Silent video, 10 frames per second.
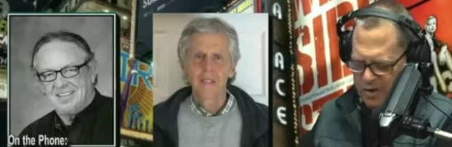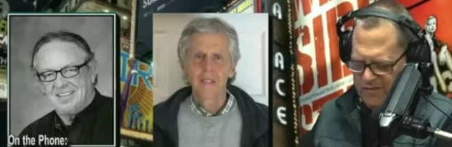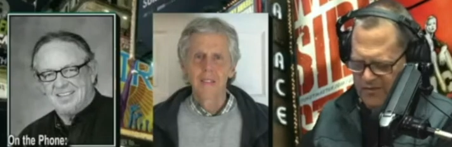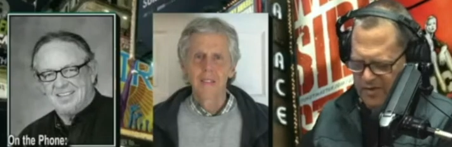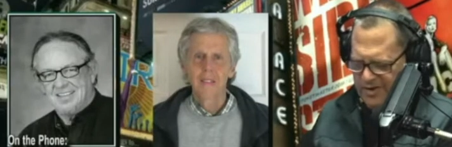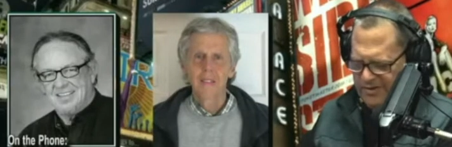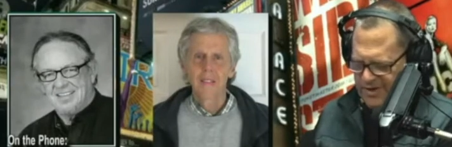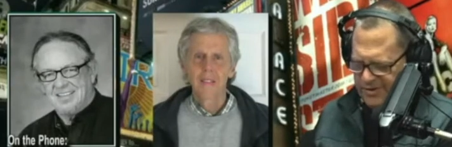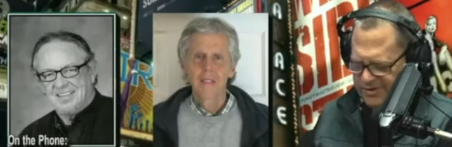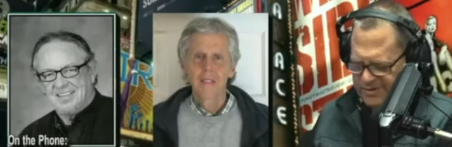Speaker 1: for the theater
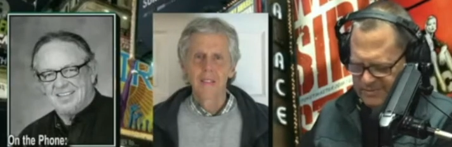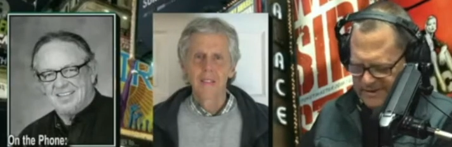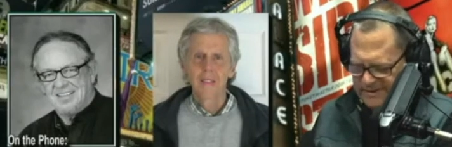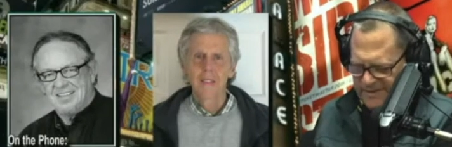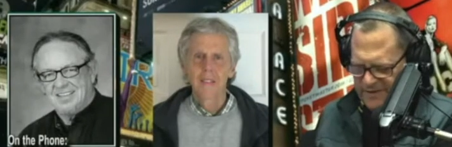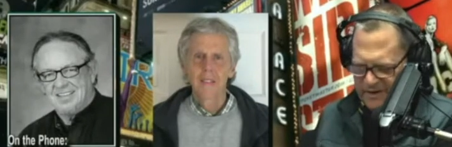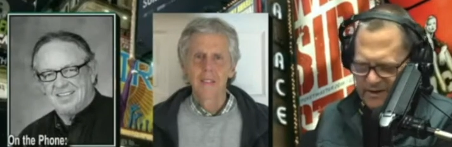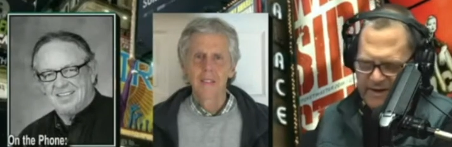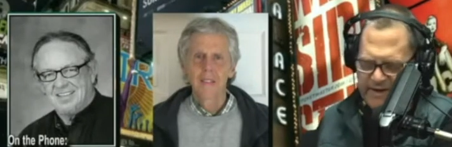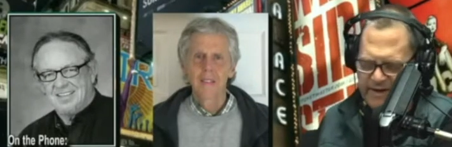specifically?
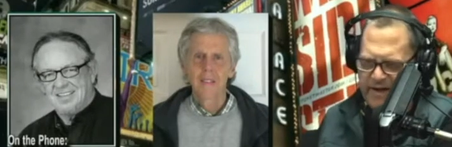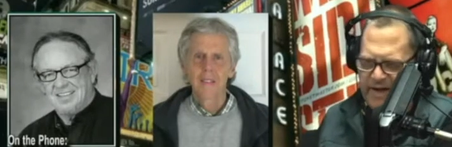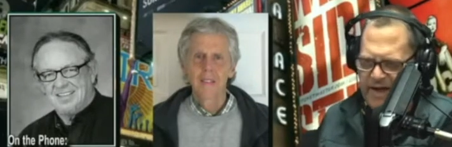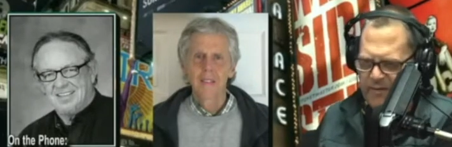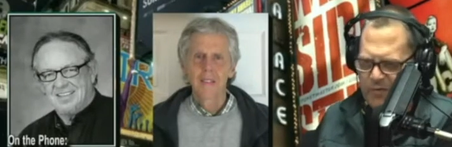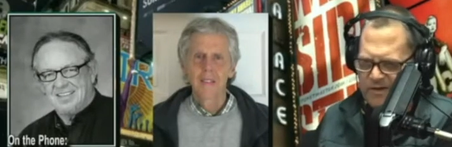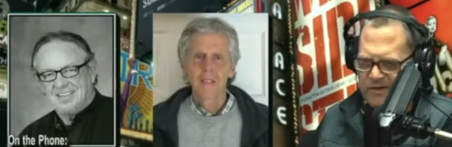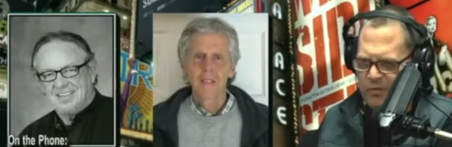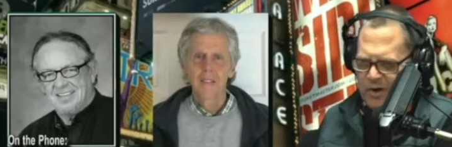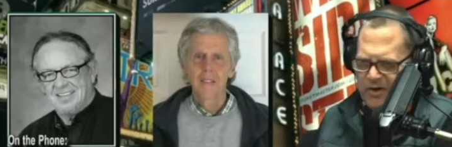And and what
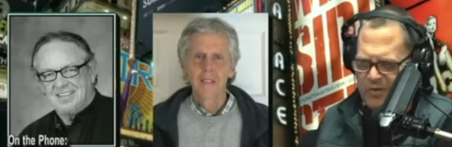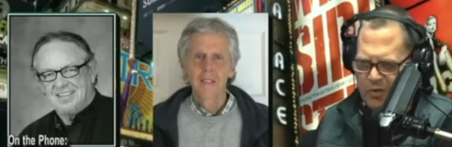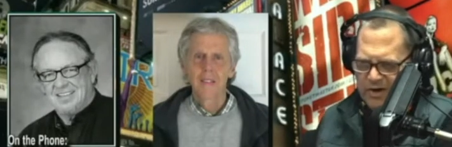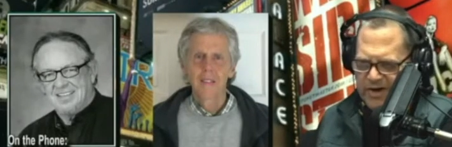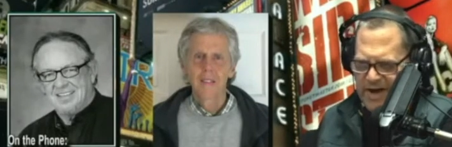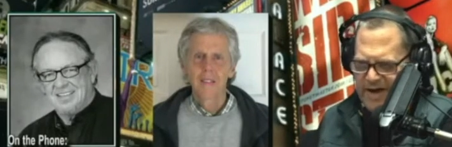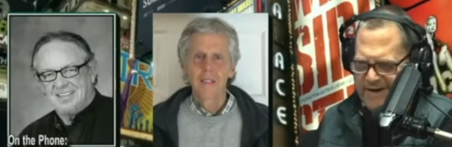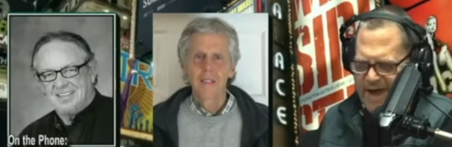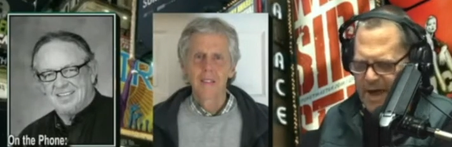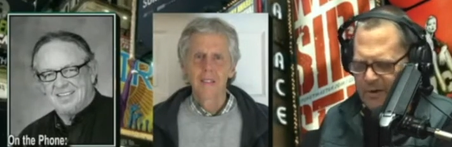what are you working on
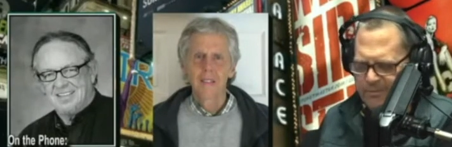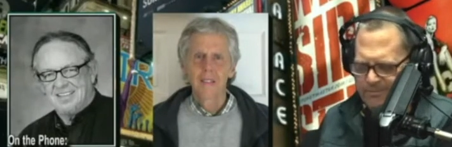now?